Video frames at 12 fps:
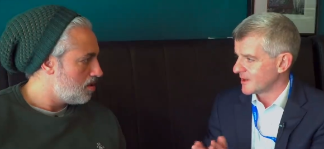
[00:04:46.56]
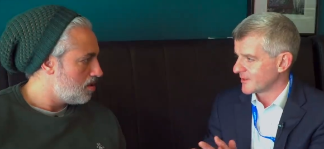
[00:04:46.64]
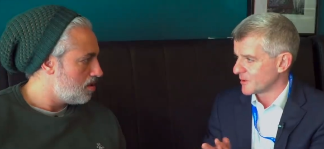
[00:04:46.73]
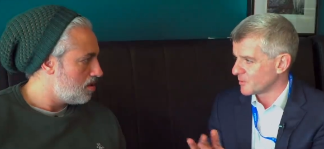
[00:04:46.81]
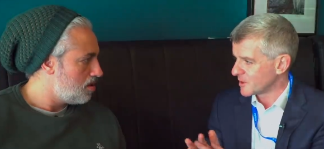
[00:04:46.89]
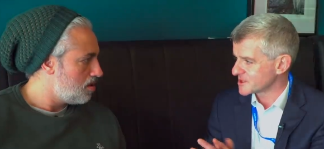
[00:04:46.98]
Speaker 1: they
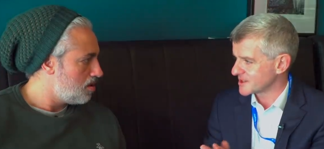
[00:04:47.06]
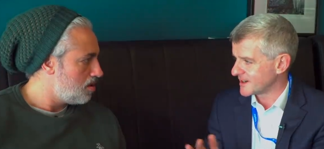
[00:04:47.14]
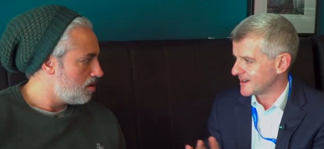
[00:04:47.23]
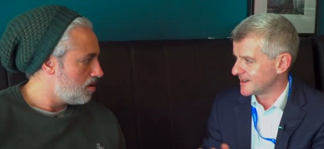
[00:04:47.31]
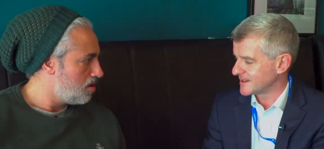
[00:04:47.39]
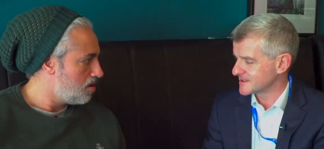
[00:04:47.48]
wash their
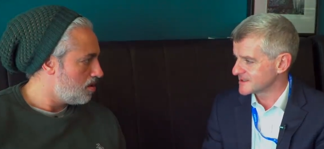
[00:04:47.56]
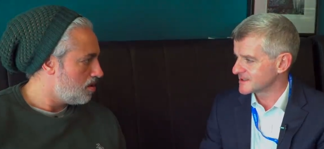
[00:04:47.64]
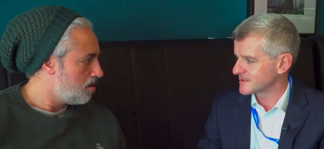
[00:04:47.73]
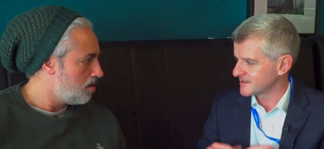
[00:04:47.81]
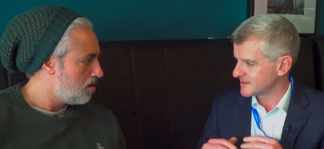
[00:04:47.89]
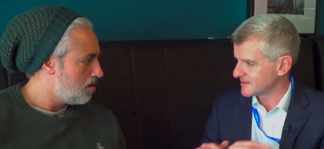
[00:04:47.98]
hands,
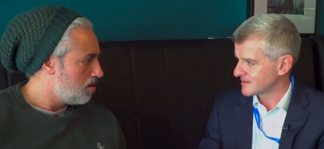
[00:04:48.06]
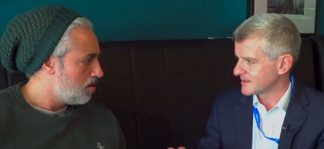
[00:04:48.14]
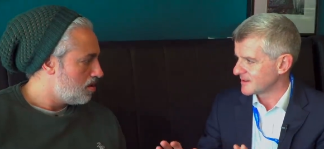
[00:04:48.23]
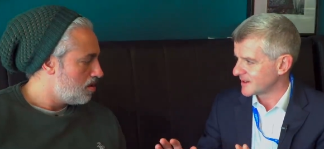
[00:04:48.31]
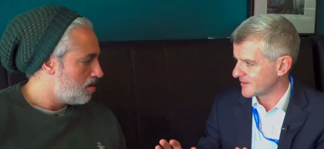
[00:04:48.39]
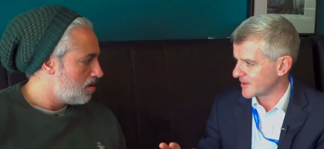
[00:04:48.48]

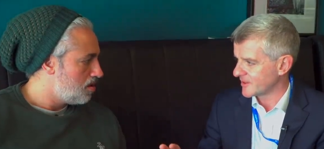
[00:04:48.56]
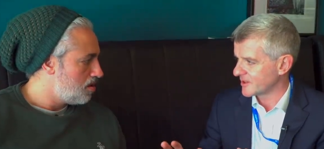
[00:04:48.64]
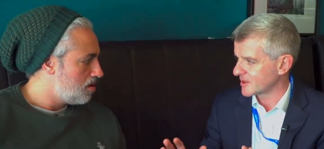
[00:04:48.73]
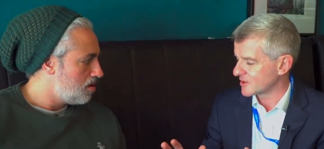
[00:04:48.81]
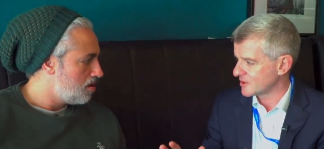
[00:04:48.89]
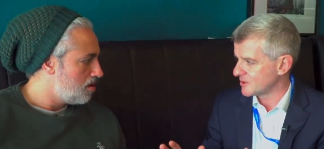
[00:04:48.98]
and then they
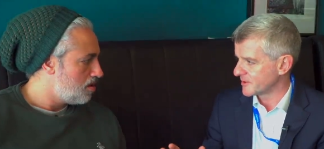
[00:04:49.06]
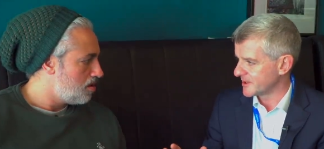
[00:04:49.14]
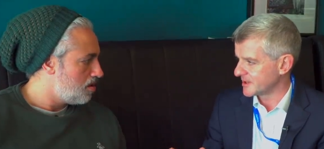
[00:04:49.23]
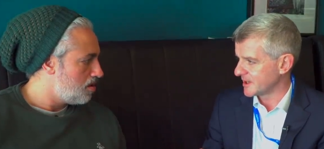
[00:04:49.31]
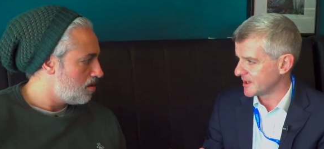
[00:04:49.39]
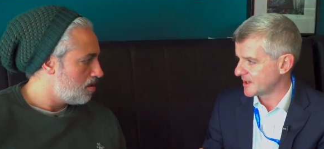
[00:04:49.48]
get on with the
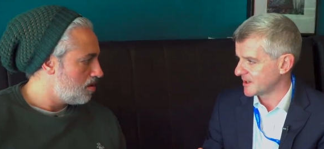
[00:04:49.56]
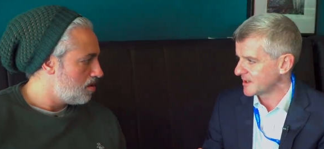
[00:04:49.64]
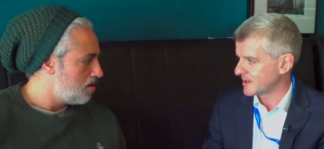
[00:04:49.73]
day